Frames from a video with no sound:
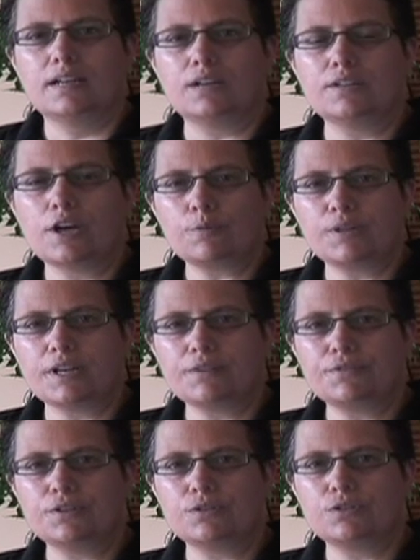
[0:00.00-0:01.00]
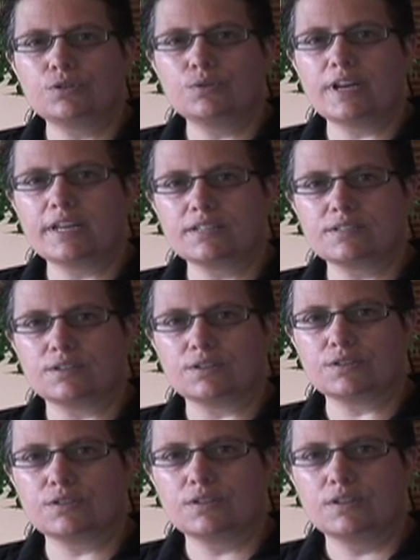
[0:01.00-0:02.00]
I'll now play for you two
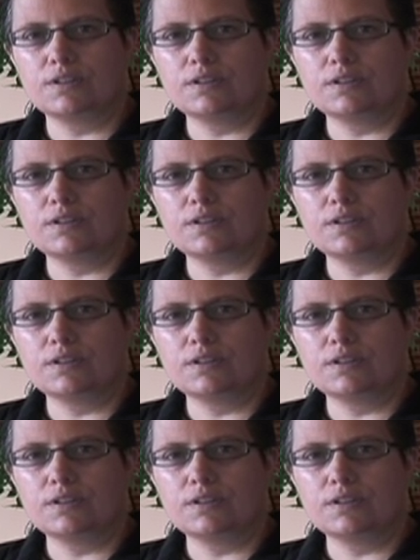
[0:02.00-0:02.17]
excerpts,